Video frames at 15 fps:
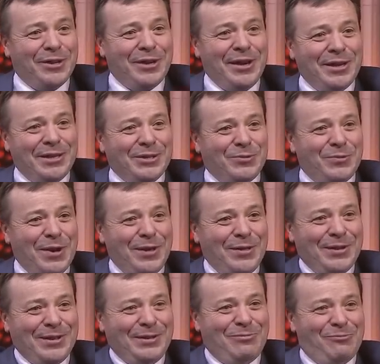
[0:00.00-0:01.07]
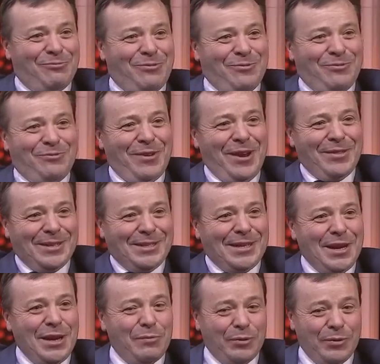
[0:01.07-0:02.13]
the knights around the the
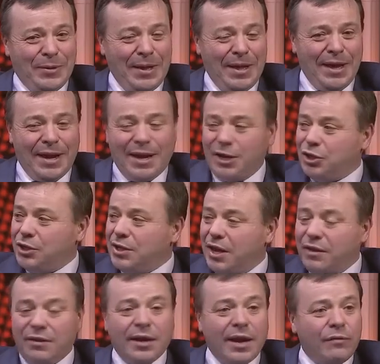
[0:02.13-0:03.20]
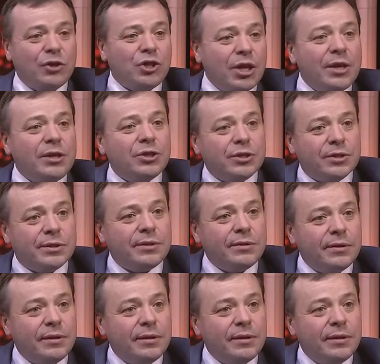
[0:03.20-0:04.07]
table and actually nothing ever changes.